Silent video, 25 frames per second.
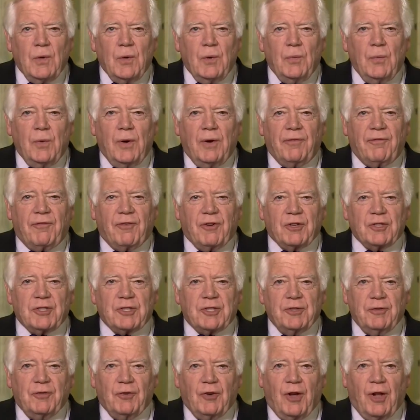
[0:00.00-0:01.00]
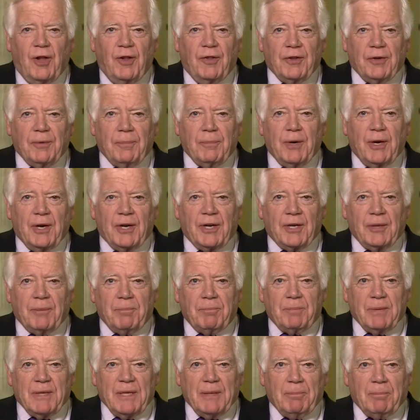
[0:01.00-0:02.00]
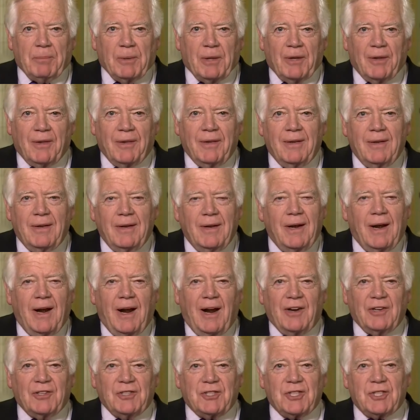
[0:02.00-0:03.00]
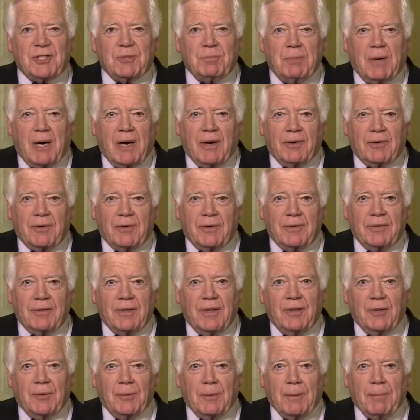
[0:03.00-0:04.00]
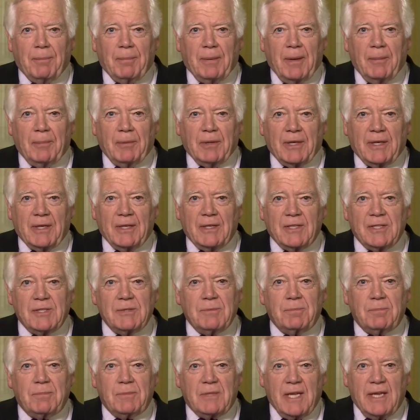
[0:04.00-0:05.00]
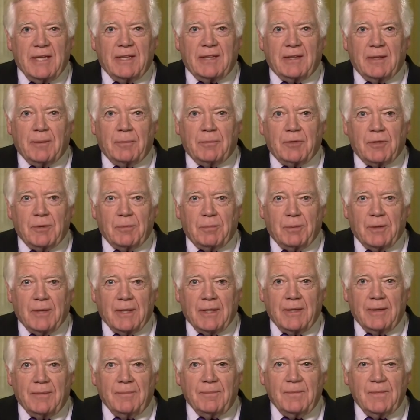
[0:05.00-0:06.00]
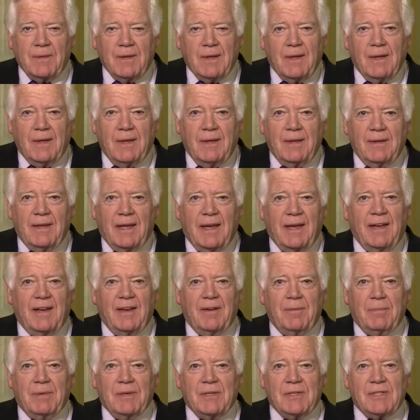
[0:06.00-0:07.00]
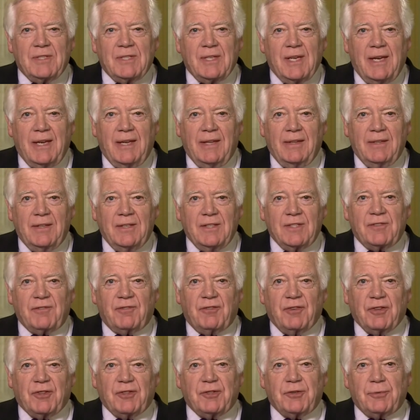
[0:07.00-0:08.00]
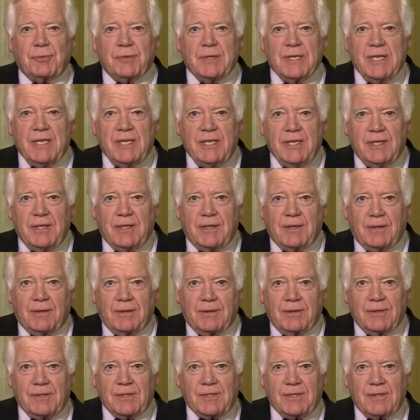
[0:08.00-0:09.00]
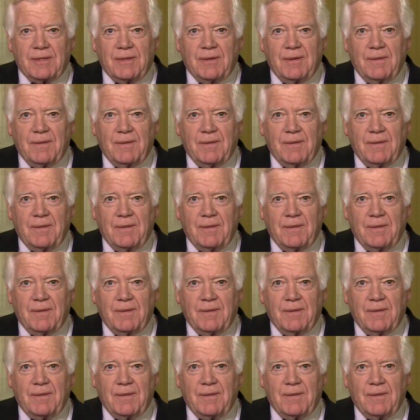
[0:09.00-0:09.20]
Well, first of all, the American people are smarter than the Republicans take them to be. They have been saying this for 3 years.